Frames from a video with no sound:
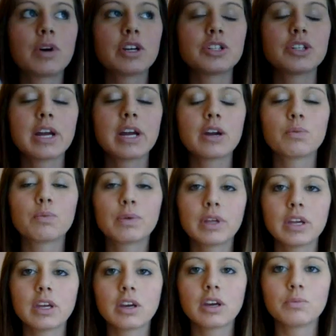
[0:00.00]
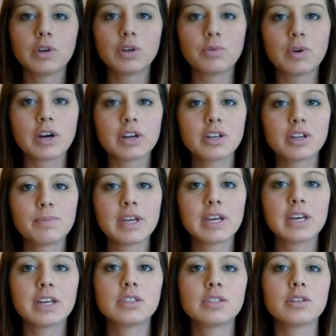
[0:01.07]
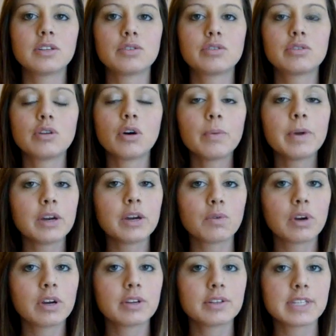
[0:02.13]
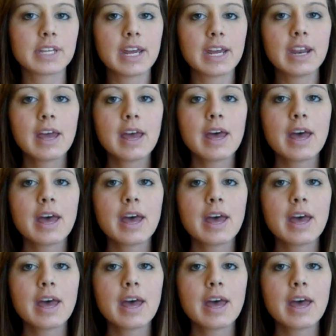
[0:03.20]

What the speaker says: to wash your hair really good when you wash it because there's so many oils in it.